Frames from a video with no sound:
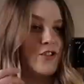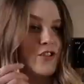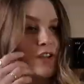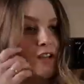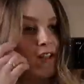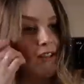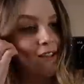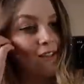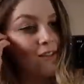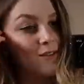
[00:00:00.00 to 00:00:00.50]

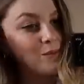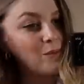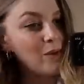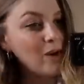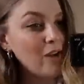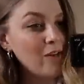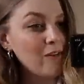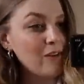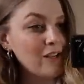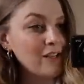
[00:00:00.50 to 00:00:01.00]
Just
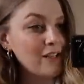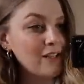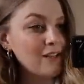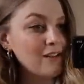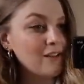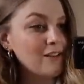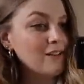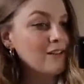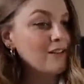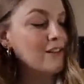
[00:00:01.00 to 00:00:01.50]

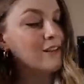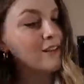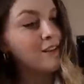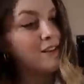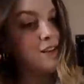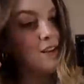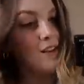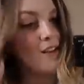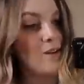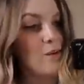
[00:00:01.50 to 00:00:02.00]
wearing
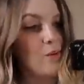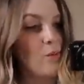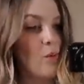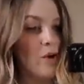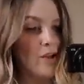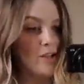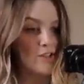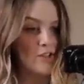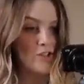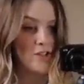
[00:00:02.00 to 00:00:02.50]
the
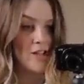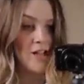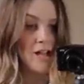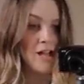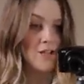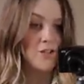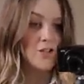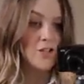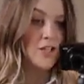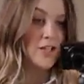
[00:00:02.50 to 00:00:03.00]
white shirt,
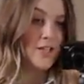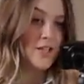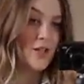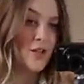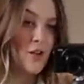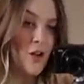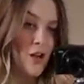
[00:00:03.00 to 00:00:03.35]
actually